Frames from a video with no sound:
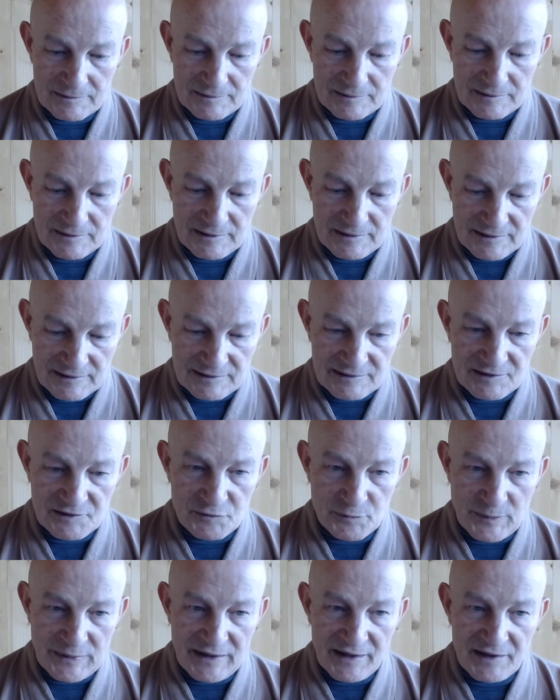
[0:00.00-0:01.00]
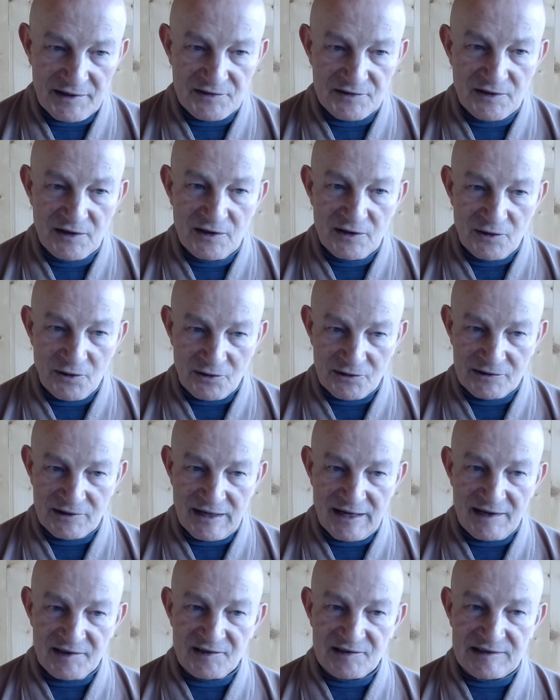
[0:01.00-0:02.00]
It is based on
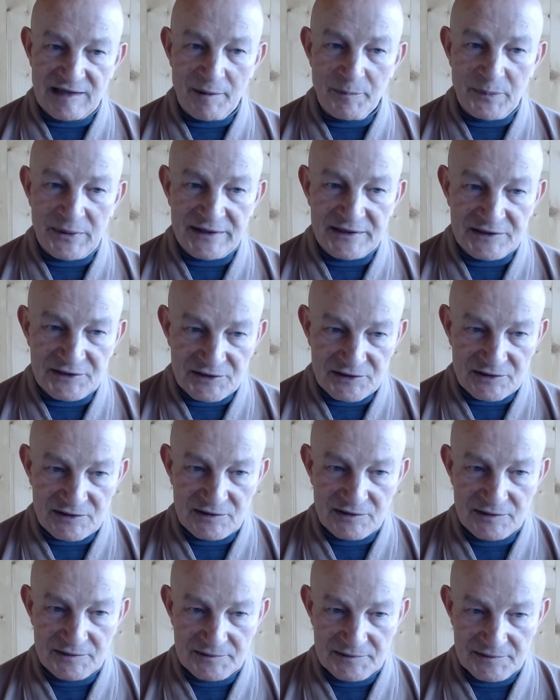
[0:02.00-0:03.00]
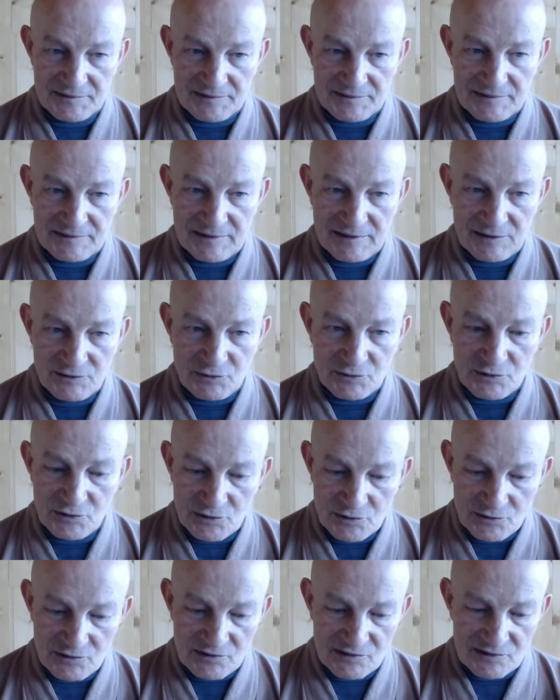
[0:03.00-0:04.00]
established, to
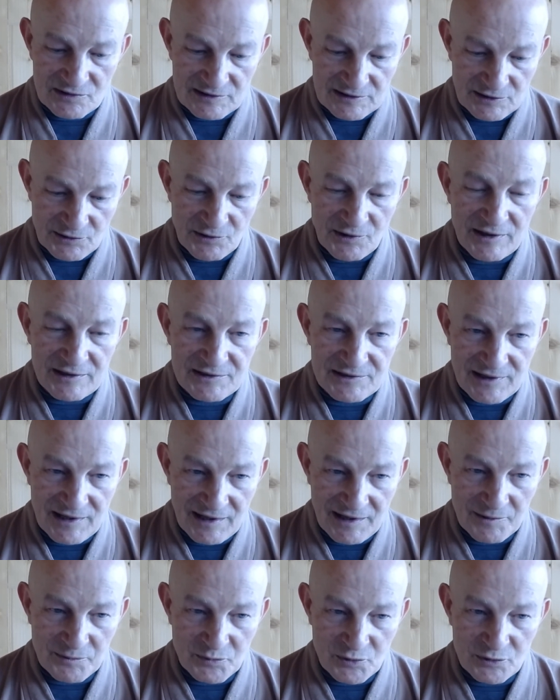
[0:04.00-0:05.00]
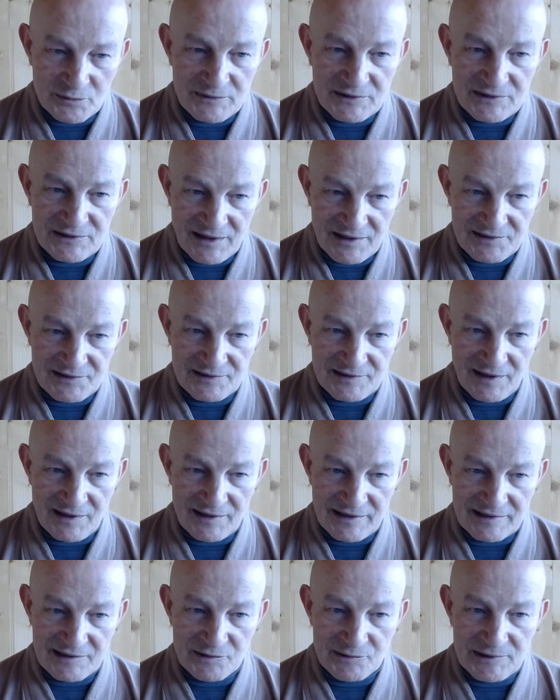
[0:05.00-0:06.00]
use the Yogacara Bhumi Shastra
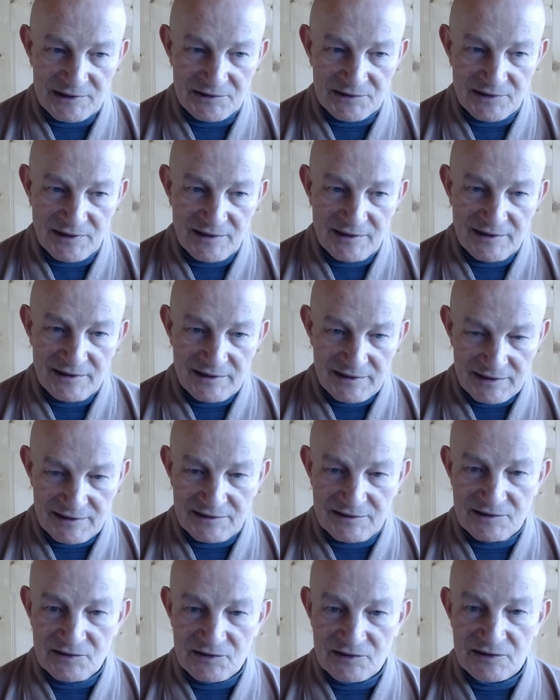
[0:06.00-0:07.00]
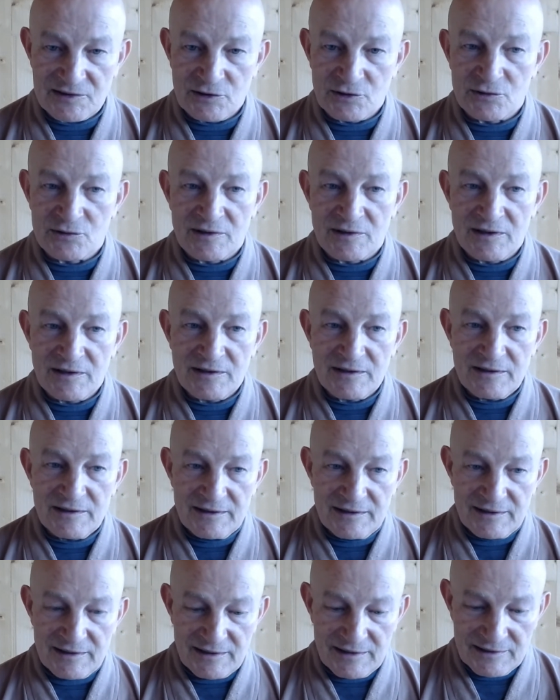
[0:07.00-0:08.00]
language, it
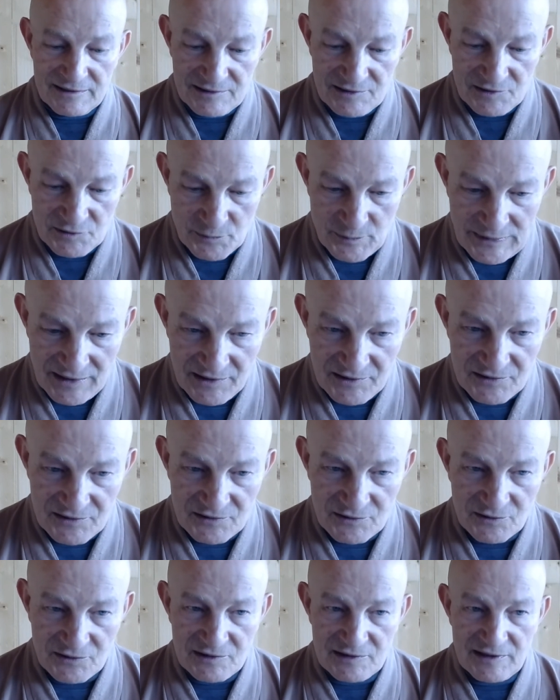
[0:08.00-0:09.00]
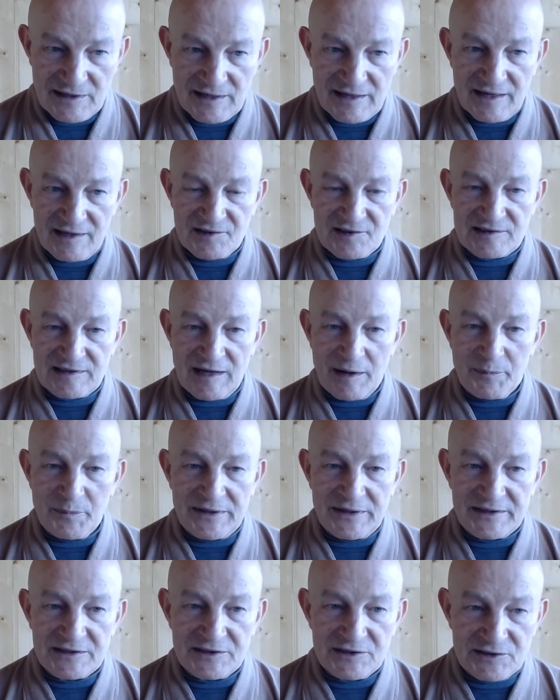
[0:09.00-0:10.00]
is based on the
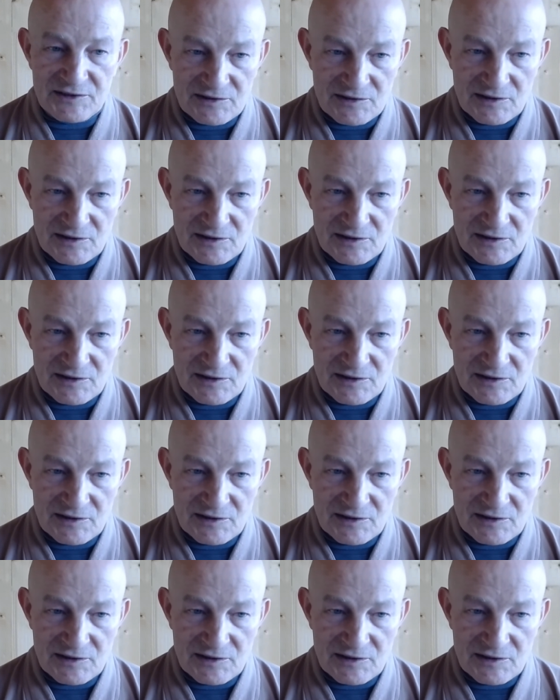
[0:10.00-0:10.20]
established